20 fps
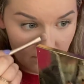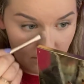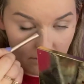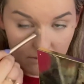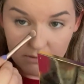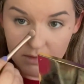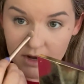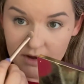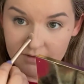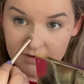
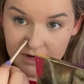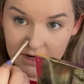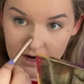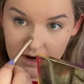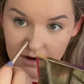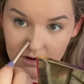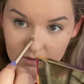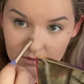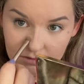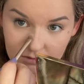buff it
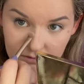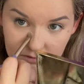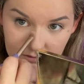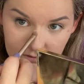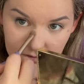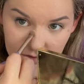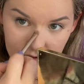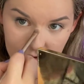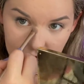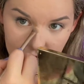out
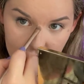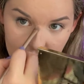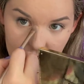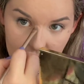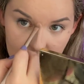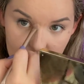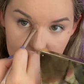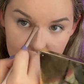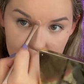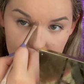so that
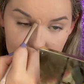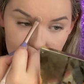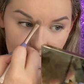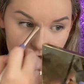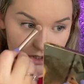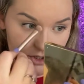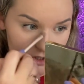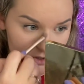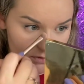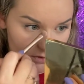it's
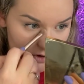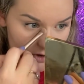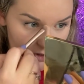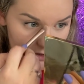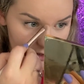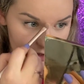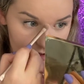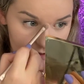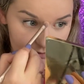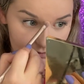not too
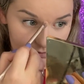harsh.